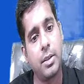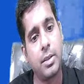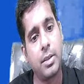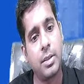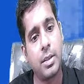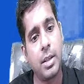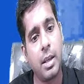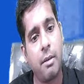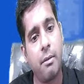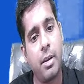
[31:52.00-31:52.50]

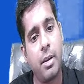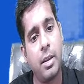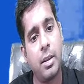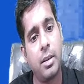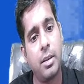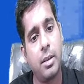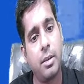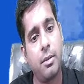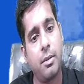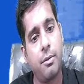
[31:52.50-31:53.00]

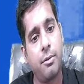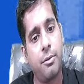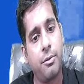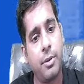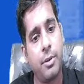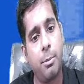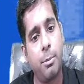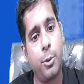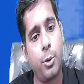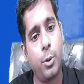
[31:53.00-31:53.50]
7th
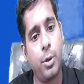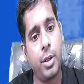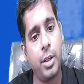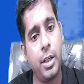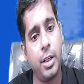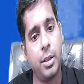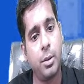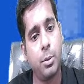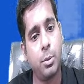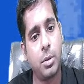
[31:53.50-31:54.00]

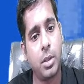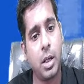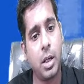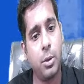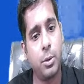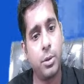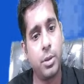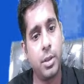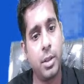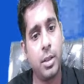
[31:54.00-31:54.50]
February
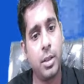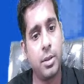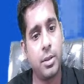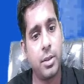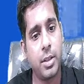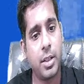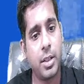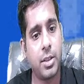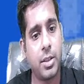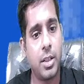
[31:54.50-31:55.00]

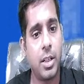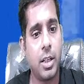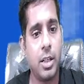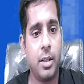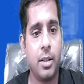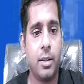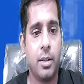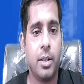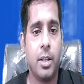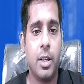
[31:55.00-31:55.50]

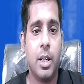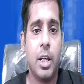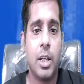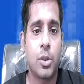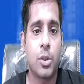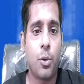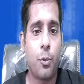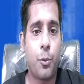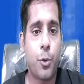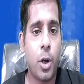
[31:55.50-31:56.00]
2016.
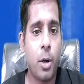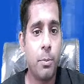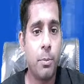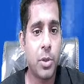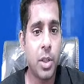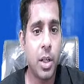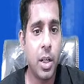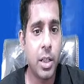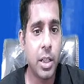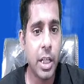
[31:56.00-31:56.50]
So from
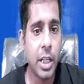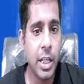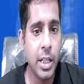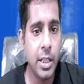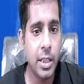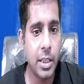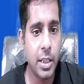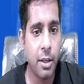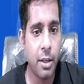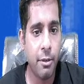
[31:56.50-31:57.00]

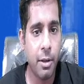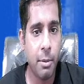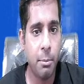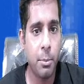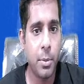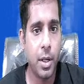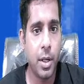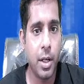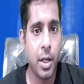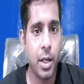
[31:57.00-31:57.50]
13th
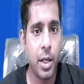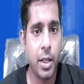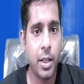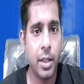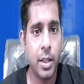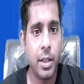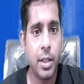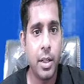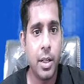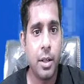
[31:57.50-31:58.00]

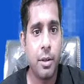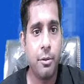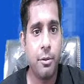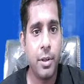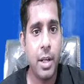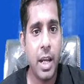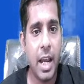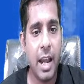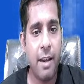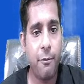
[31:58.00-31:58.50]
November,
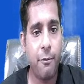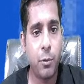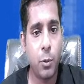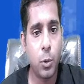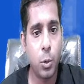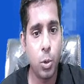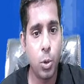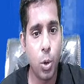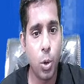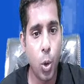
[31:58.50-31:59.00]
we have
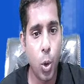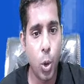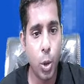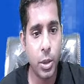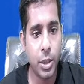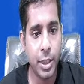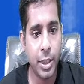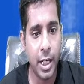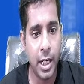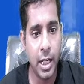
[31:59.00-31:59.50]
to
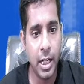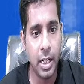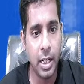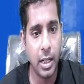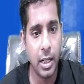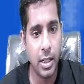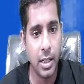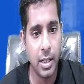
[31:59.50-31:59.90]
go till